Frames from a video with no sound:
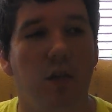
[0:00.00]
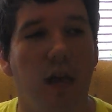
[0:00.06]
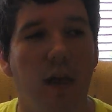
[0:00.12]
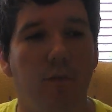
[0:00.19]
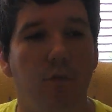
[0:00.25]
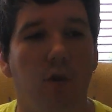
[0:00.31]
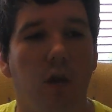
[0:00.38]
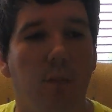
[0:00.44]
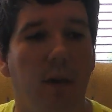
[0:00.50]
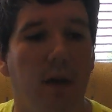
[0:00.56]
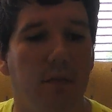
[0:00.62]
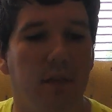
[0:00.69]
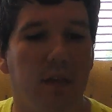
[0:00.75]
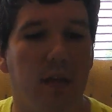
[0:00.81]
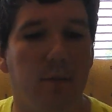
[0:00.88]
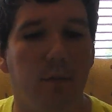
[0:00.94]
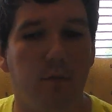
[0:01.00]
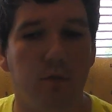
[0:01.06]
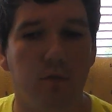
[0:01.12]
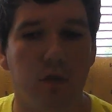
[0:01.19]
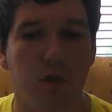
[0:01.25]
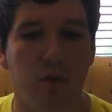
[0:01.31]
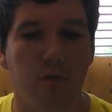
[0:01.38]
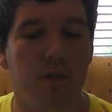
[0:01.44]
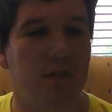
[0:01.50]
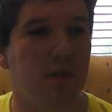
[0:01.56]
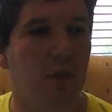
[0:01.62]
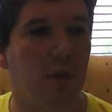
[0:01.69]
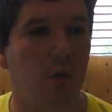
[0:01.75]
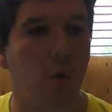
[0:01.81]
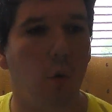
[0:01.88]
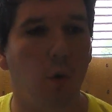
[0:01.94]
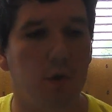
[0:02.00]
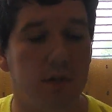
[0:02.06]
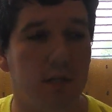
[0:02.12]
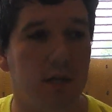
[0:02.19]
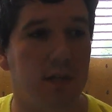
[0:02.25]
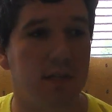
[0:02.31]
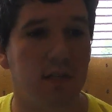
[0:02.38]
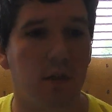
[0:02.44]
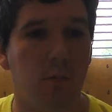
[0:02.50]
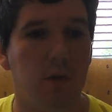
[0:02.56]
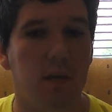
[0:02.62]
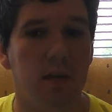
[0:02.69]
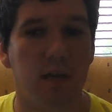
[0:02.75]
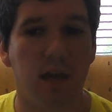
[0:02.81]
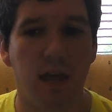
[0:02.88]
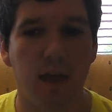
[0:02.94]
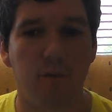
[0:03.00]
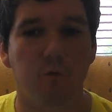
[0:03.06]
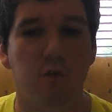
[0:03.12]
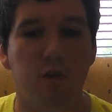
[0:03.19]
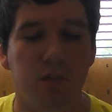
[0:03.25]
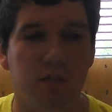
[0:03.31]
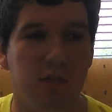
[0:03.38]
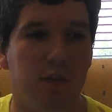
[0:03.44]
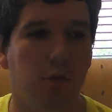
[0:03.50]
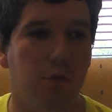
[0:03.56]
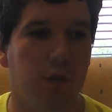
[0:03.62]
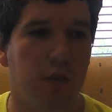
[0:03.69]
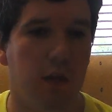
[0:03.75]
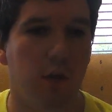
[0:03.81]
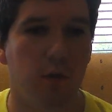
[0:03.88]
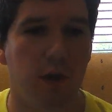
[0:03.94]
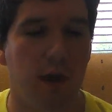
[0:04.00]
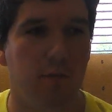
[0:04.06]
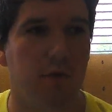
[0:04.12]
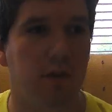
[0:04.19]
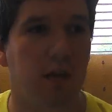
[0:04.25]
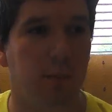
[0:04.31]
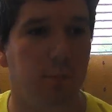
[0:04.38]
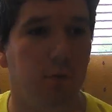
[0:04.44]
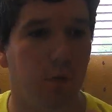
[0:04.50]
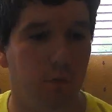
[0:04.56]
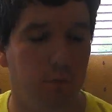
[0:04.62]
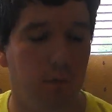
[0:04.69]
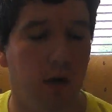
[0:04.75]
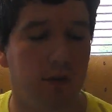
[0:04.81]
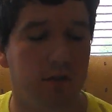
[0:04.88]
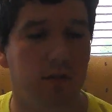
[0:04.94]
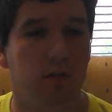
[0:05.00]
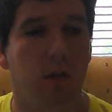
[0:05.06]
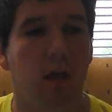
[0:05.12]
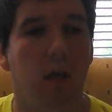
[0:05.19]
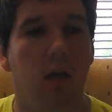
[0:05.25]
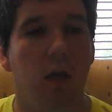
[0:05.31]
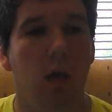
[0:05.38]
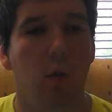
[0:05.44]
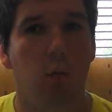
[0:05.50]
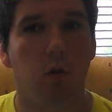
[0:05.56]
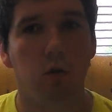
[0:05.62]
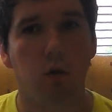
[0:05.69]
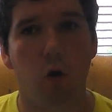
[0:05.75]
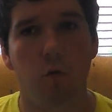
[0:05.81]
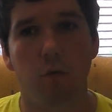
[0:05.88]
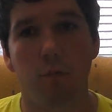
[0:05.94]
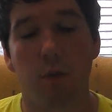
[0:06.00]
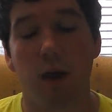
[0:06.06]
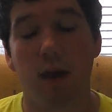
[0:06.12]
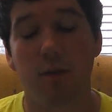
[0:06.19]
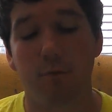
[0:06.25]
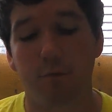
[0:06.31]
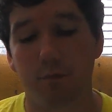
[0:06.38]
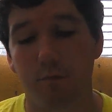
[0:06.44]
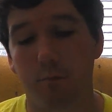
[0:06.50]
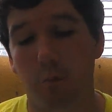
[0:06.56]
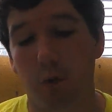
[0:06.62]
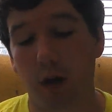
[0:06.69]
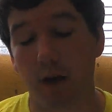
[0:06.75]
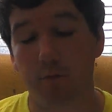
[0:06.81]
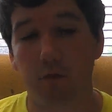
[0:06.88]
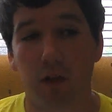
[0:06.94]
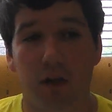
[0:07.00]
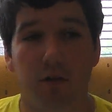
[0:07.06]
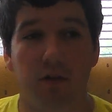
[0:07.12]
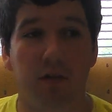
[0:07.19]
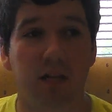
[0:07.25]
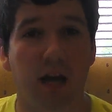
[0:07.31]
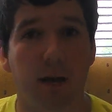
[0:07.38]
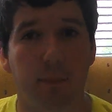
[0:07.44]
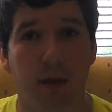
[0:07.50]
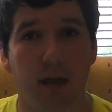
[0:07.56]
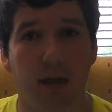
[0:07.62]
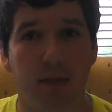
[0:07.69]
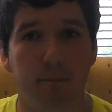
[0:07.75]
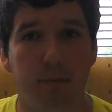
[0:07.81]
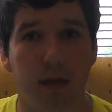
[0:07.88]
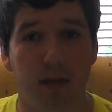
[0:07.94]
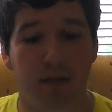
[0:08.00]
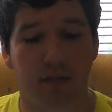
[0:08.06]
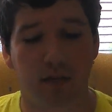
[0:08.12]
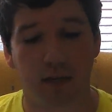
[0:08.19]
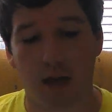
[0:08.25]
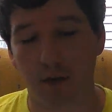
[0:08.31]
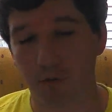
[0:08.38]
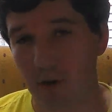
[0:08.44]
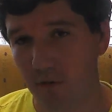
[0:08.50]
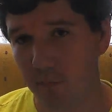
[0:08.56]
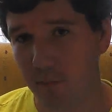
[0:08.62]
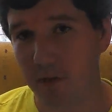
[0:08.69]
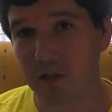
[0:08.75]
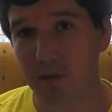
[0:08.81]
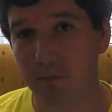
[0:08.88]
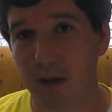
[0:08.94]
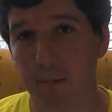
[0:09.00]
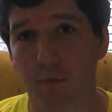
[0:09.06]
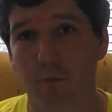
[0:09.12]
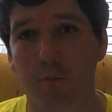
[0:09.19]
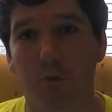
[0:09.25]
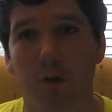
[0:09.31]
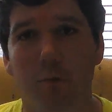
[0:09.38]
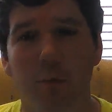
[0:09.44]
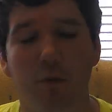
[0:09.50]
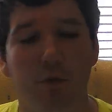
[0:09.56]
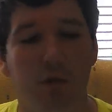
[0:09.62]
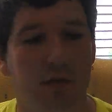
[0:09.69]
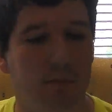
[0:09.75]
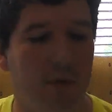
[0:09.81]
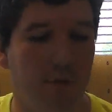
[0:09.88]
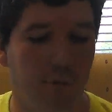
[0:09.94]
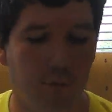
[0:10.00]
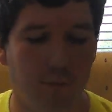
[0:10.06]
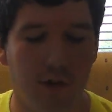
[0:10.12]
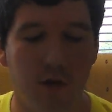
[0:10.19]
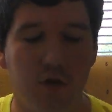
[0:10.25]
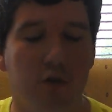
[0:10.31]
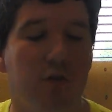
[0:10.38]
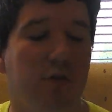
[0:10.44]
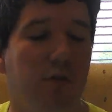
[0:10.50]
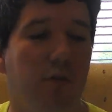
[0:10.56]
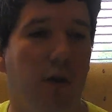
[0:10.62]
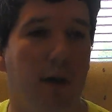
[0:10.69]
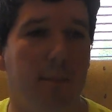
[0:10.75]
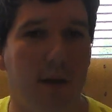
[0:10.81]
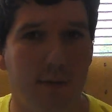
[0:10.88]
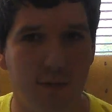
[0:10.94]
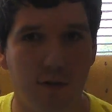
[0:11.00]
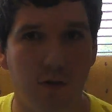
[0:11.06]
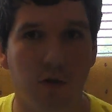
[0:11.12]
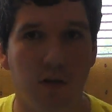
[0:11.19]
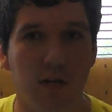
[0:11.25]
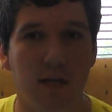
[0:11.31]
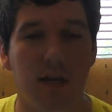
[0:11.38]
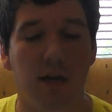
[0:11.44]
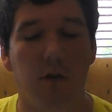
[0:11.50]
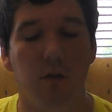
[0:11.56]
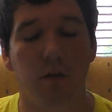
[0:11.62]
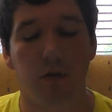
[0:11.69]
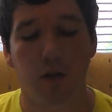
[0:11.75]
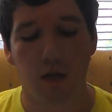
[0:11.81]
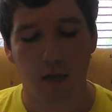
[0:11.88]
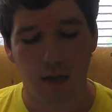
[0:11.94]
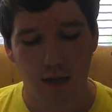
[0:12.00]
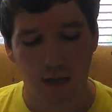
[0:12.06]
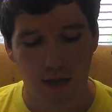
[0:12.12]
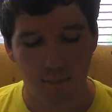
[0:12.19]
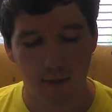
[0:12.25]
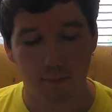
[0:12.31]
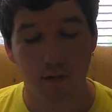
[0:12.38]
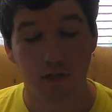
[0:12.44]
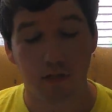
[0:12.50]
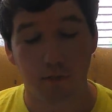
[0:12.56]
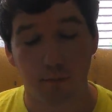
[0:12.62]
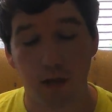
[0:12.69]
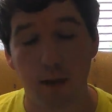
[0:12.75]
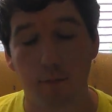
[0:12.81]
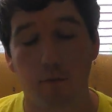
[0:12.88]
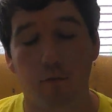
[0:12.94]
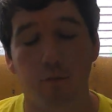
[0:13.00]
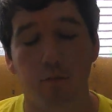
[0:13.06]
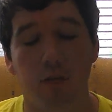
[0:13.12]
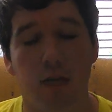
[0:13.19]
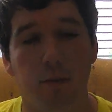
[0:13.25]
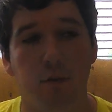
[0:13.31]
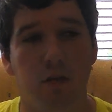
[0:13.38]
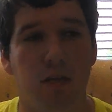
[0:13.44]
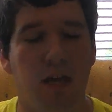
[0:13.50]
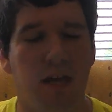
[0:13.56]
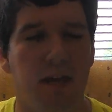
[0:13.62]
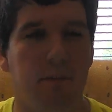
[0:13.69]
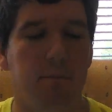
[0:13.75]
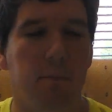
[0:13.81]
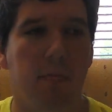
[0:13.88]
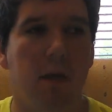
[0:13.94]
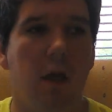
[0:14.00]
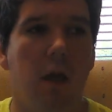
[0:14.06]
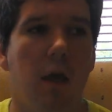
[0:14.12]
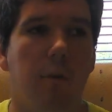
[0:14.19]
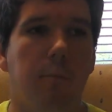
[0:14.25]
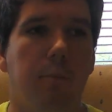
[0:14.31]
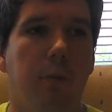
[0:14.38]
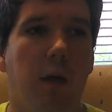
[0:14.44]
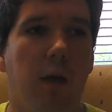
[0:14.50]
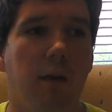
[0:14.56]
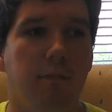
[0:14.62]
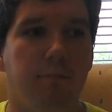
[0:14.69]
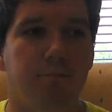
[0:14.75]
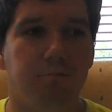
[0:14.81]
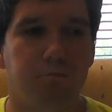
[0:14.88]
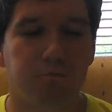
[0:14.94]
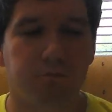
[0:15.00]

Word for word: to ever come out in the game of Yu-Gi-Oh! These are the core sets that we get every single year and every couple of months. We're going to go over my, what I feel like are the top 8 best. Now I do have a piece of paper in front of me with some information, so I may be looking down at my piece of paper from time to time, but